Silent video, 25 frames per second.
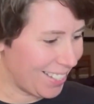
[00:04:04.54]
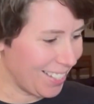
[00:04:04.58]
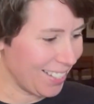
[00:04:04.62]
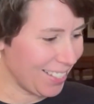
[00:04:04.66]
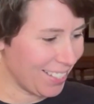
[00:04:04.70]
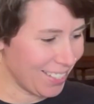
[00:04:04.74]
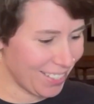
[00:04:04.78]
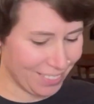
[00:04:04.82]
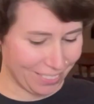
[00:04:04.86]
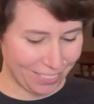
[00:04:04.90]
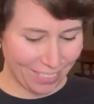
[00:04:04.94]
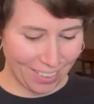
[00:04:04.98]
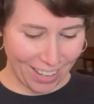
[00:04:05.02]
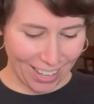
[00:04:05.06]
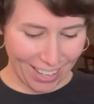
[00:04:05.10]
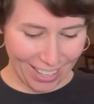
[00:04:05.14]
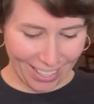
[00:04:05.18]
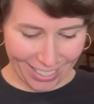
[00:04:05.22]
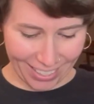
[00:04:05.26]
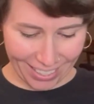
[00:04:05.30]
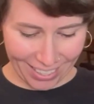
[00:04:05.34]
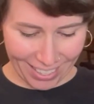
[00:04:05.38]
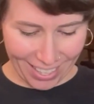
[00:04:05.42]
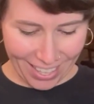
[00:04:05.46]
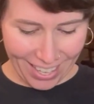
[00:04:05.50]
is
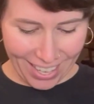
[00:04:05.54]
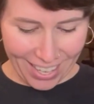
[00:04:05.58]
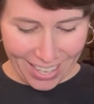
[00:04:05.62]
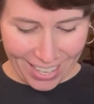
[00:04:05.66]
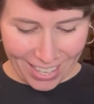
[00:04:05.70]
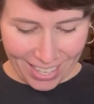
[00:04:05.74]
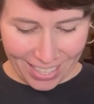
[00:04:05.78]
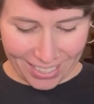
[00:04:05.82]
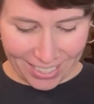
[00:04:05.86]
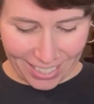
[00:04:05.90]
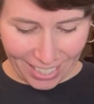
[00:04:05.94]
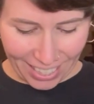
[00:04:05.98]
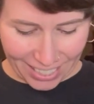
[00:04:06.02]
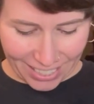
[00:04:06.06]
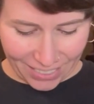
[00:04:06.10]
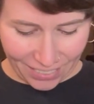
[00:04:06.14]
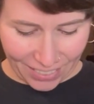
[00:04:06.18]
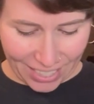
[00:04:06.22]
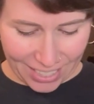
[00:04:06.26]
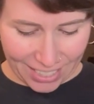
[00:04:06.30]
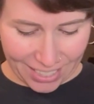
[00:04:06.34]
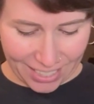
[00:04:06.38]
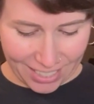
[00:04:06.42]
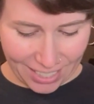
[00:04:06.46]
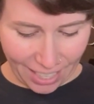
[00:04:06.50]
why it takes
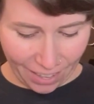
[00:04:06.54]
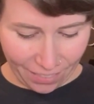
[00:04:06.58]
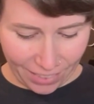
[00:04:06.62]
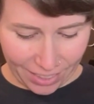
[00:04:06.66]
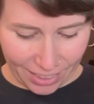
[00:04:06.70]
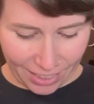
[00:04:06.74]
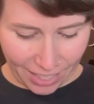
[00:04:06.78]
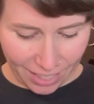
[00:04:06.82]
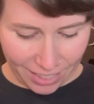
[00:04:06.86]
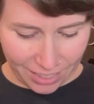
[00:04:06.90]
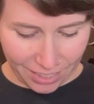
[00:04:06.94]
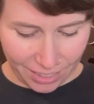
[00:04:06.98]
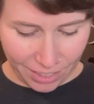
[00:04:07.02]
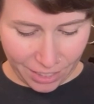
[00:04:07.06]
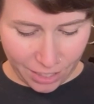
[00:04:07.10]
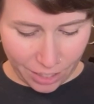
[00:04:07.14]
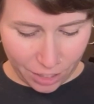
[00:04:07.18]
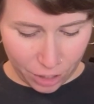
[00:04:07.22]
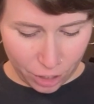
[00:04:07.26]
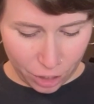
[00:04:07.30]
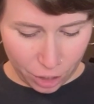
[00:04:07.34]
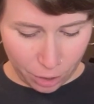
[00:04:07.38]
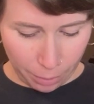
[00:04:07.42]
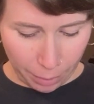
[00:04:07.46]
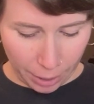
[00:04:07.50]
me 7,000
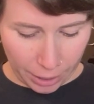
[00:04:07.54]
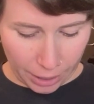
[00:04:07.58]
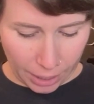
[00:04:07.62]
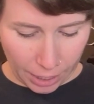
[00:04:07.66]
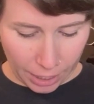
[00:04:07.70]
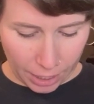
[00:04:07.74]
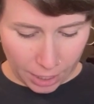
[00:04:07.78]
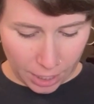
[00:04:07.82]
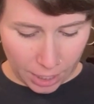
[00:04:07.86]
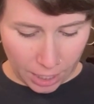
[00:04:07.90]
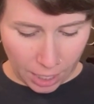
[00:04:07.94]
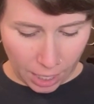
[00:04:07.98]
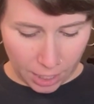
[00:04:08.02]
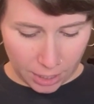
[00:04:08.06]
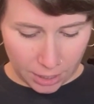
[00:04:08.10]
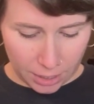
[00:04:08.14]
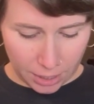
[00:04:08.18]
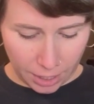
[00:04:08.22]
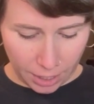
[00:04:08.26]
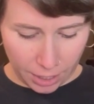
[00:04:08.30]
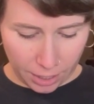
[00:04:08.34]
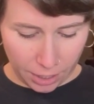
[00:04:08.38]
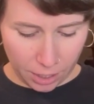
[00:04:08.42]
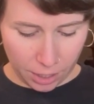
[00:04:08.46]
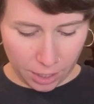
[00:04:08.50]
years to make any
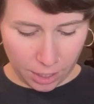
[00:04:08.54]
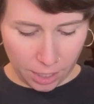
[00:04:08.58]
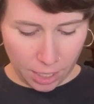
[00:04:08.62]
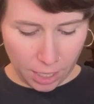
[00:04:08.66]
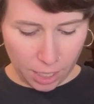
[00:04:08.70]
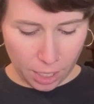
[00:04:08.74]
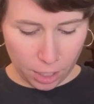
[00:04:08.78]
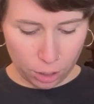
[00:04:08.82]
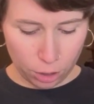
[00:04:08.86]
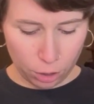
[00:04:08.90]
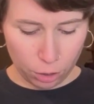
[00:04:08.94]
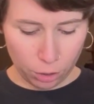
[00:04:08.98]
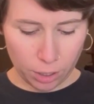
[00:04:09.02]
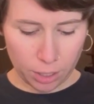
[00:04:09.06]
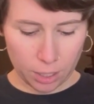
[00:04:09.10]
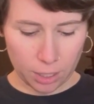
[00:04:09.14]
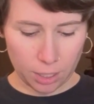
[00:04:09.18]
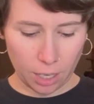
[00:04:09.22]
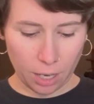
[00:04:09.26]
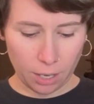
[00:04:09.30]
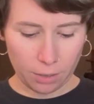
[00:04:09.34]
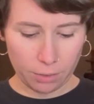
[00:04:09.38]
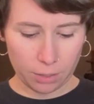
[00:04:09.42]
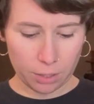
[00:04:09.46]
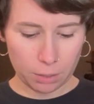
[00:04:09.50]
content and do this
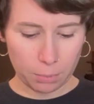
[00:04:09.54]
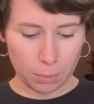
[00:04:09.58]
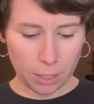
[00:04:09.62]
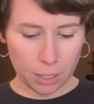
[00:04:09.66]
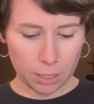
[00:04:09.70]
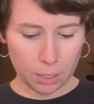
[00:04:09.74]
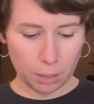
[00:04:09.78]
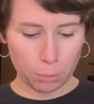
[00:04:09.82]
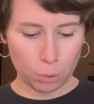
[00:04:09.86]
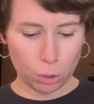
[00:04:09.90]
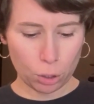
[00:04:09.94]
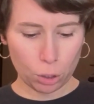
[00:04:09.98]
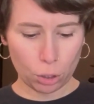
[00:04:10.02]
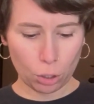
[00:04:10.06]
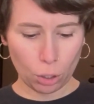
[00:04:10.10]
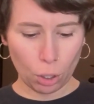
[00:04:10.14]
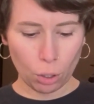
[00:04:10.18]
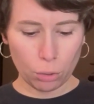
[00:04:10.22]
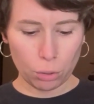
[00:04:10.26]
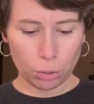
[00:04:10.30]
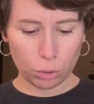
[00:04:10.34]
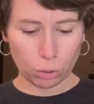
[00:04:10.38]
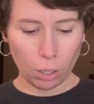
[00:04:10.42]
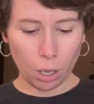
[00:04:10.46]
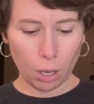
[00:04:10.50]
stuff, is because I'm so
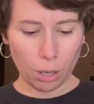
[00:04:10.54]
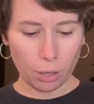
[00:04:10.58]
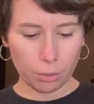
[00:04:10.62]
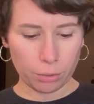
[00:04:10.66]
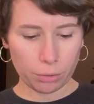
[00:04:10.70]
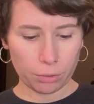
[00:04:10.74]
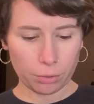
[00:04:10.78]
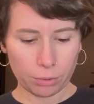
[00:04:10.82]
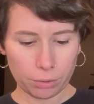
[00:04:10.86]
slow.